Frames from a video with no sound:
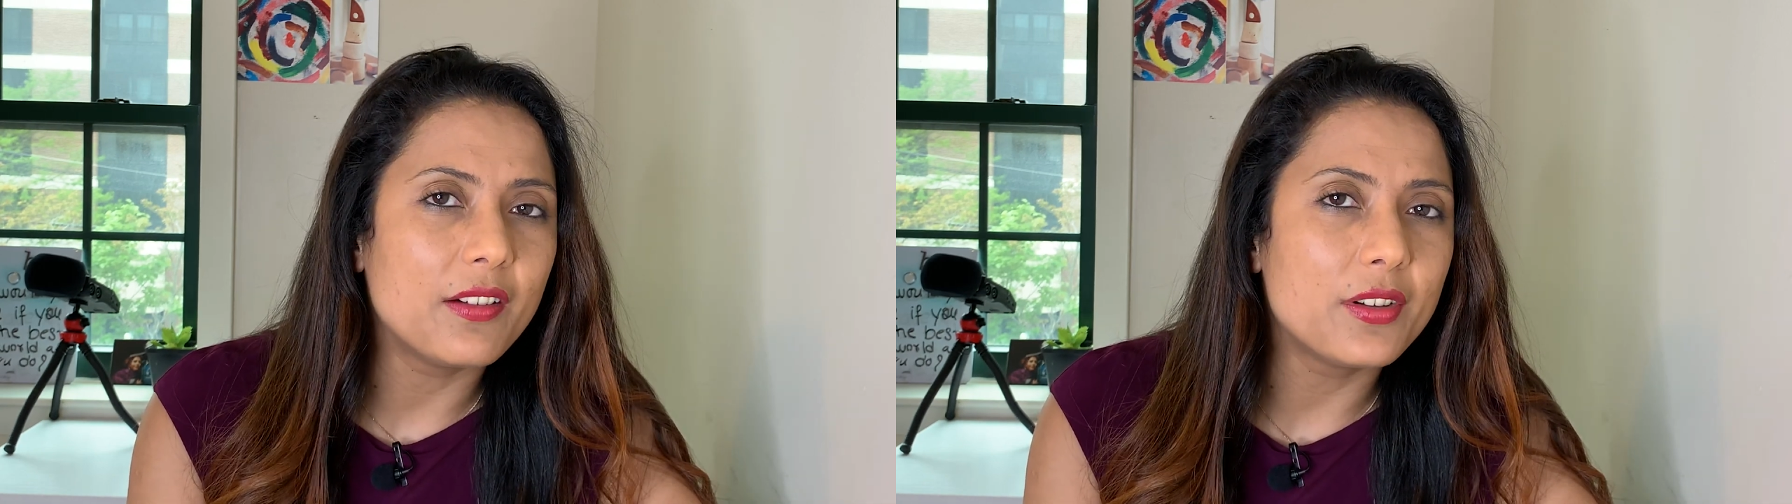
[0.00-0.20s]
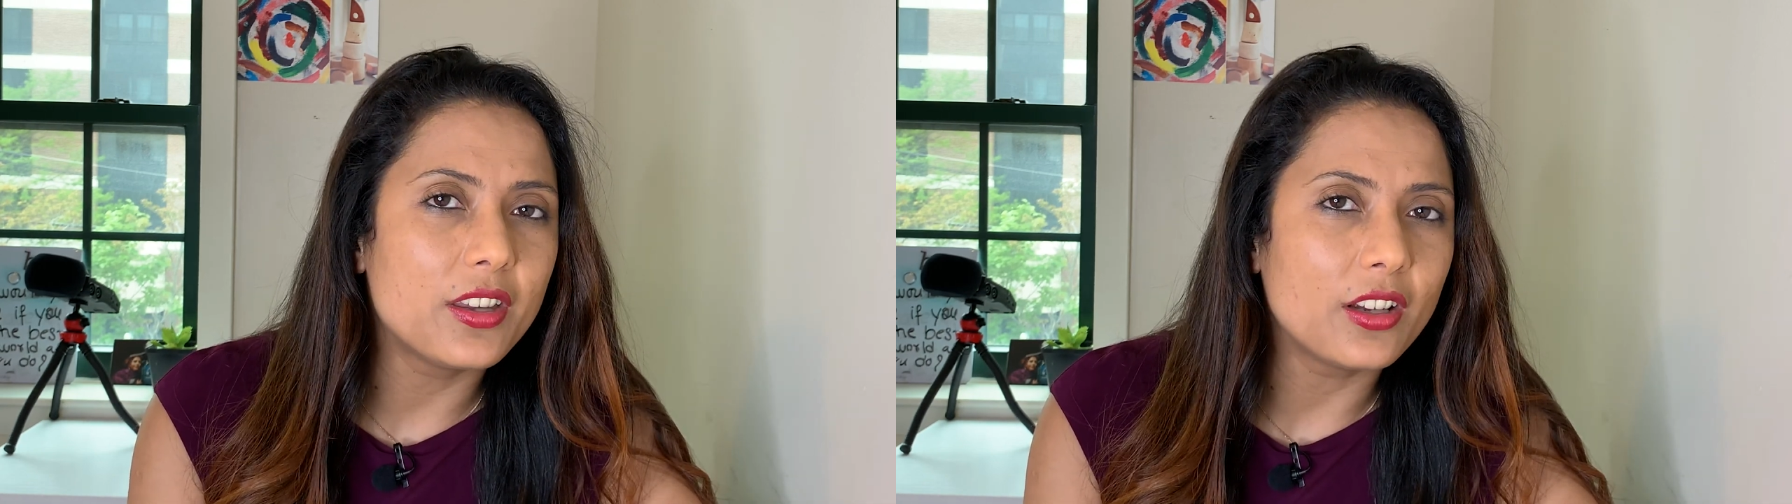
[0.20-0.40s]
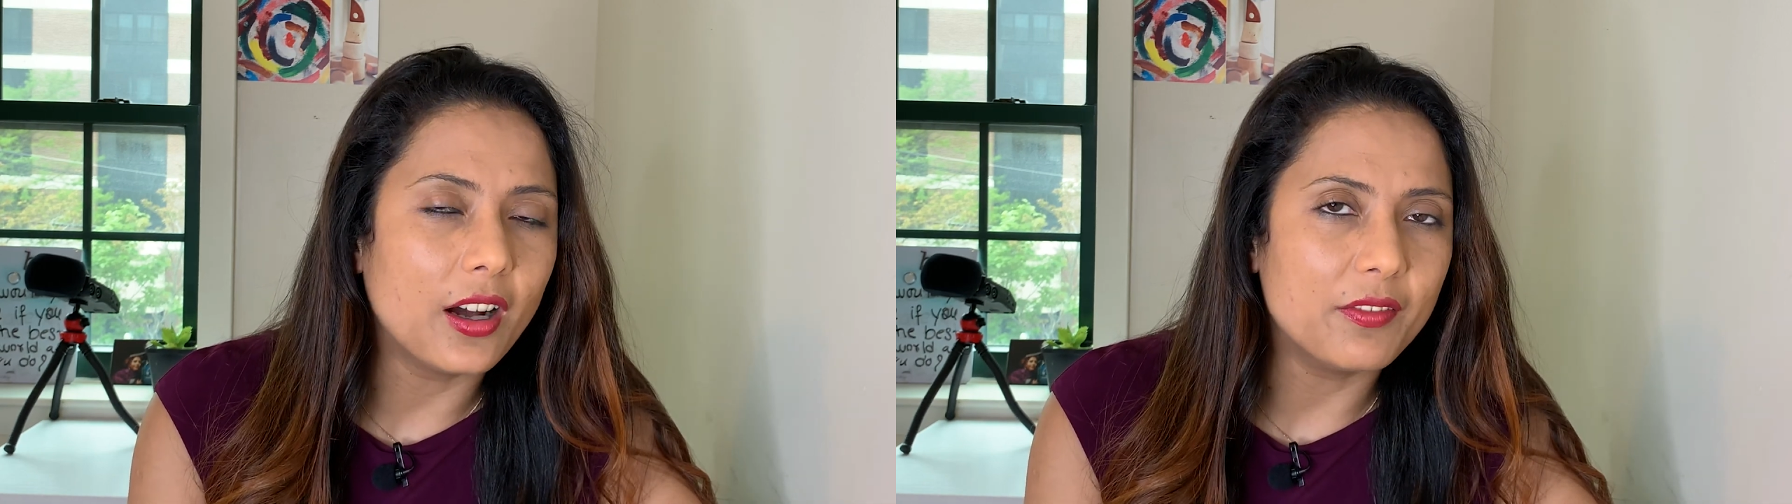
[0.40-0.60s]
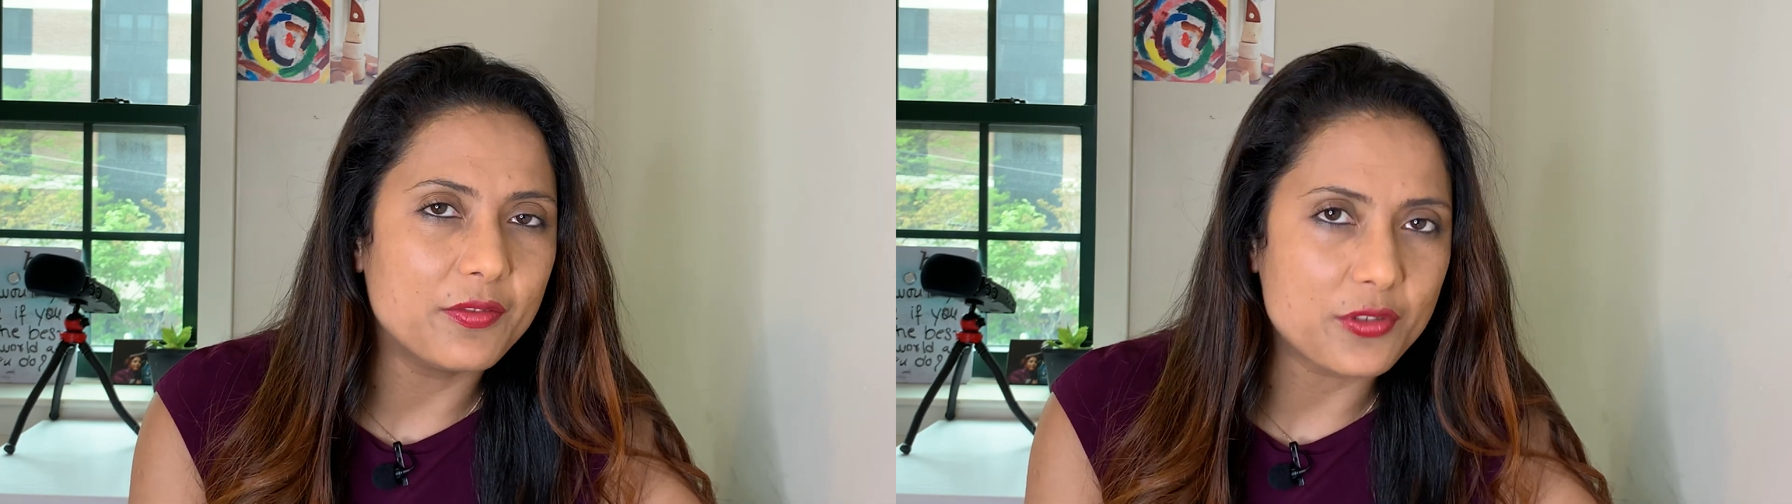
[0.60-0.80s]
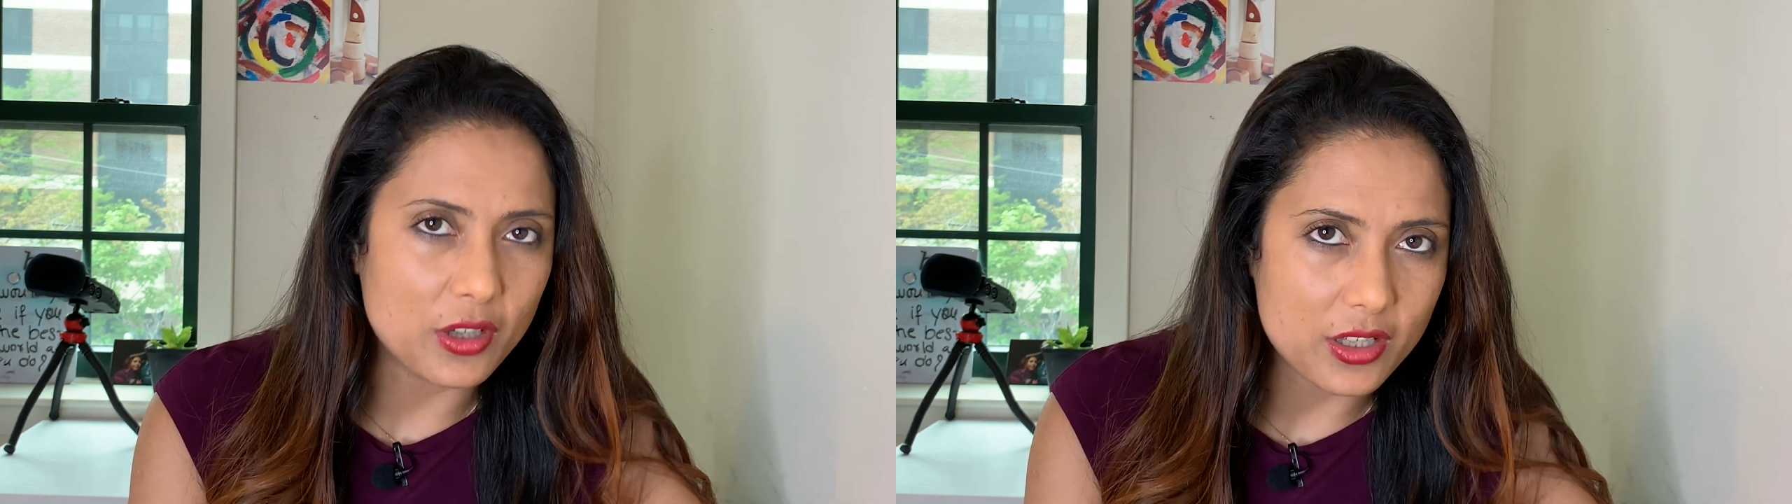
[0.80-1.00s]
everything up
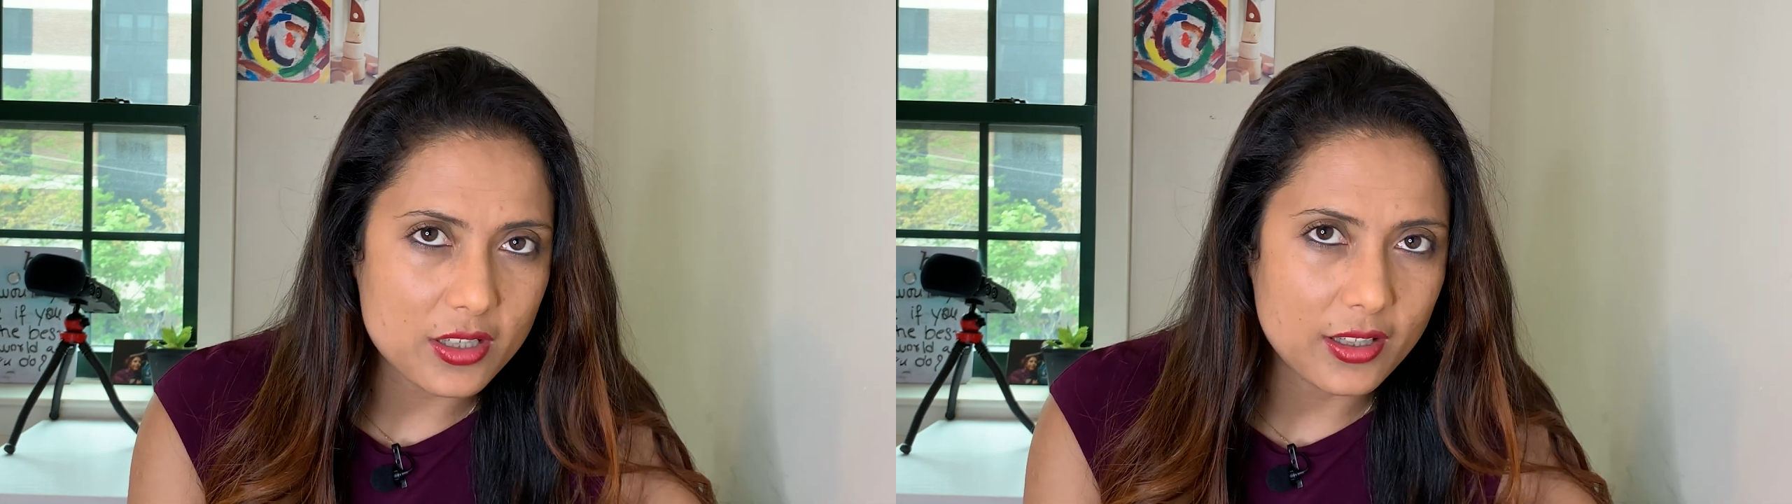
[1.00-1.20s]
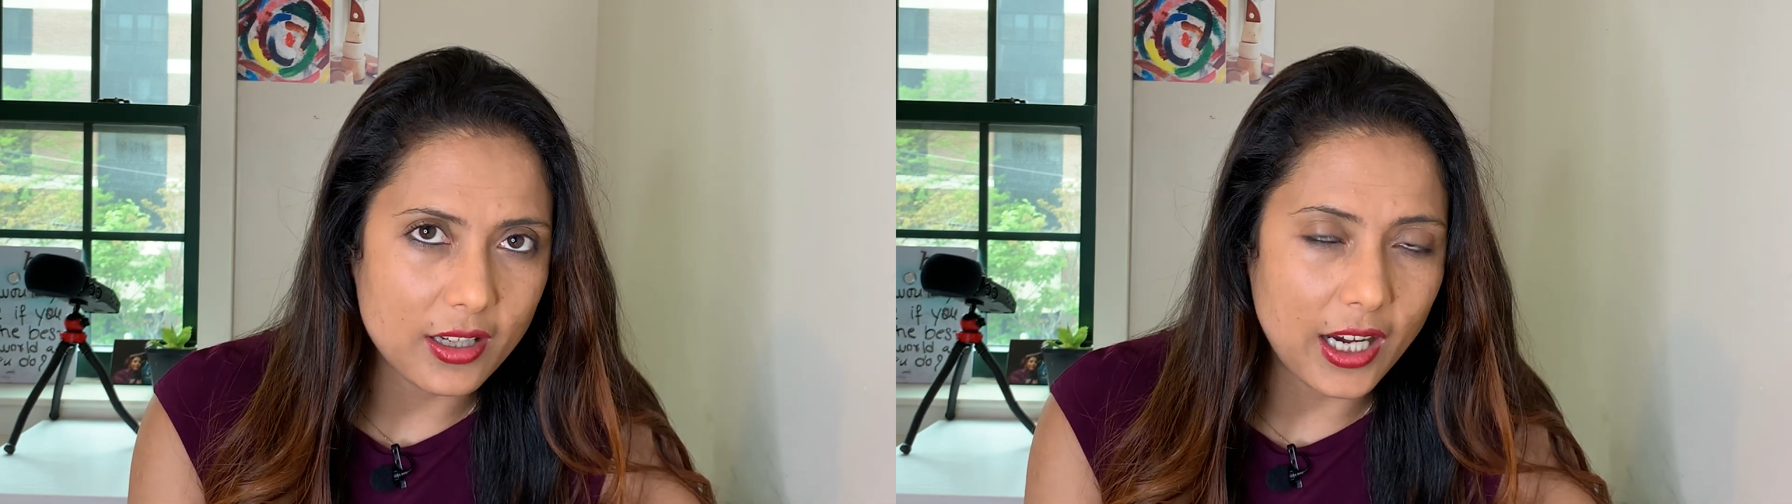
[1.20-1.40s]
front.